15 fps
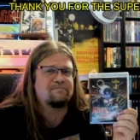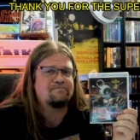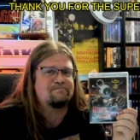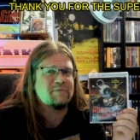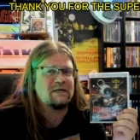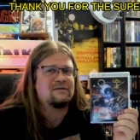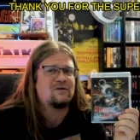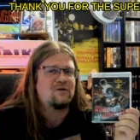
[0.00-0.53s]

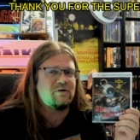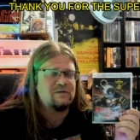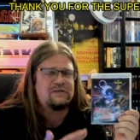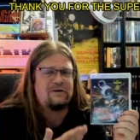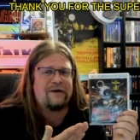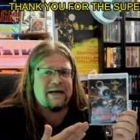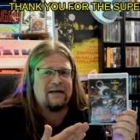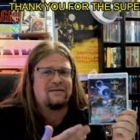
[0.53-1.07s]
But
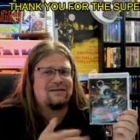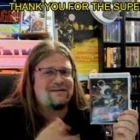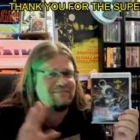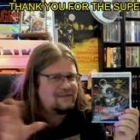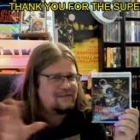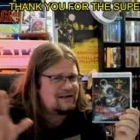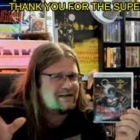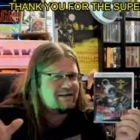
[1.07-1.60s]
considering,
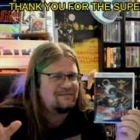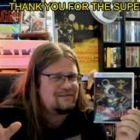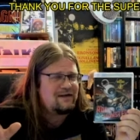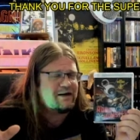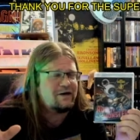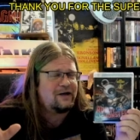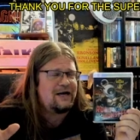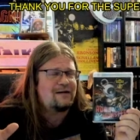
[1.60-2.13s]

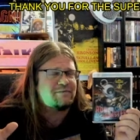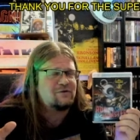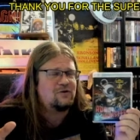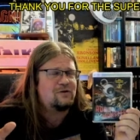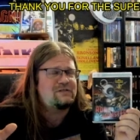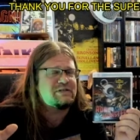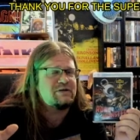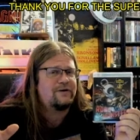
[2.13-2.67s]

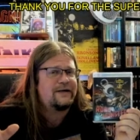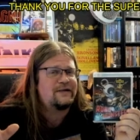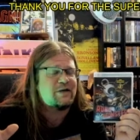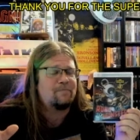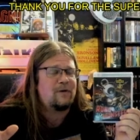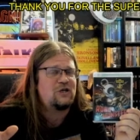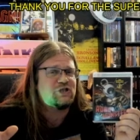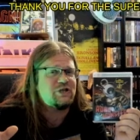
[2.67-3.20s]
considering the
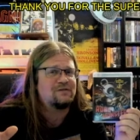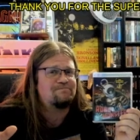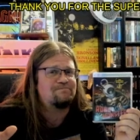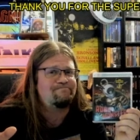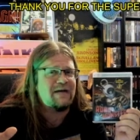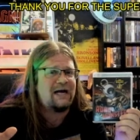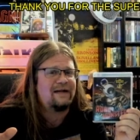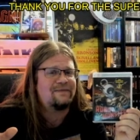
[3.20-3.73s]
budget
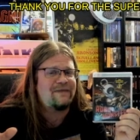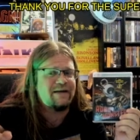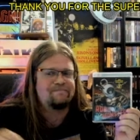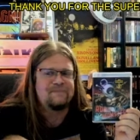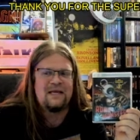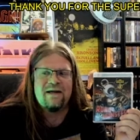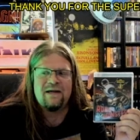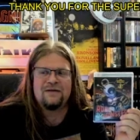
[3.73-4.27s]
and the
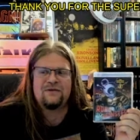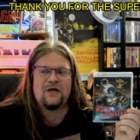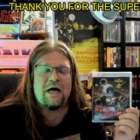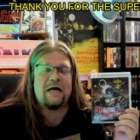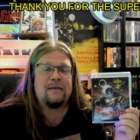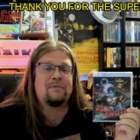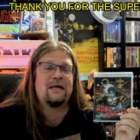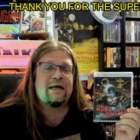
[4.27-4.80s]

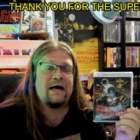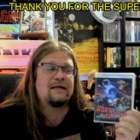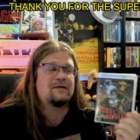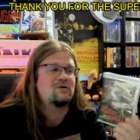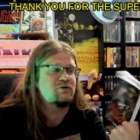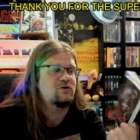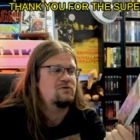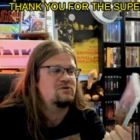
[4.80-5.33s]
time they had
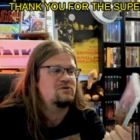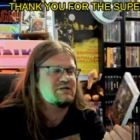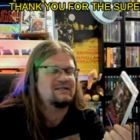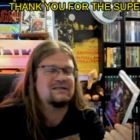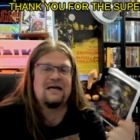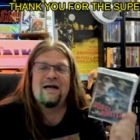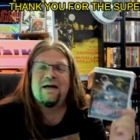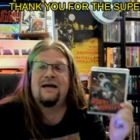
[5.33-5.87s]
to use this,
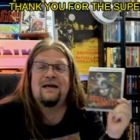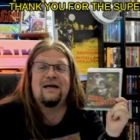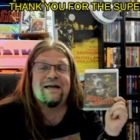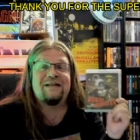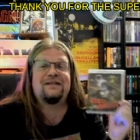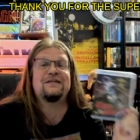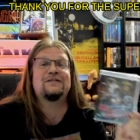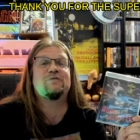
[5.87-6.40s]

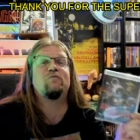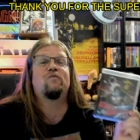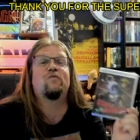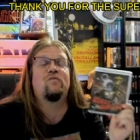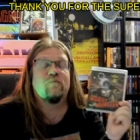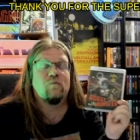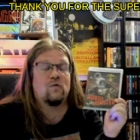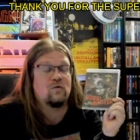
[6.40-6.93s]
it is
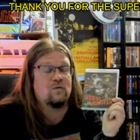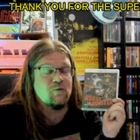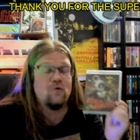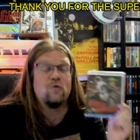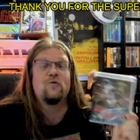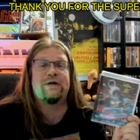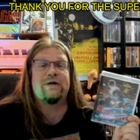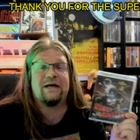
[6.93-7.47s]

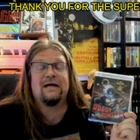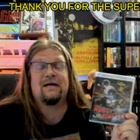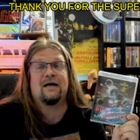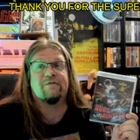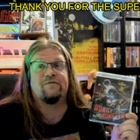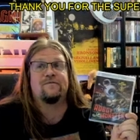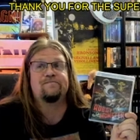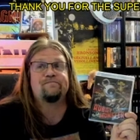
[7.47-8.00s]
good
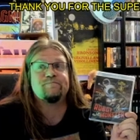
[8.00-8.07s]
enough.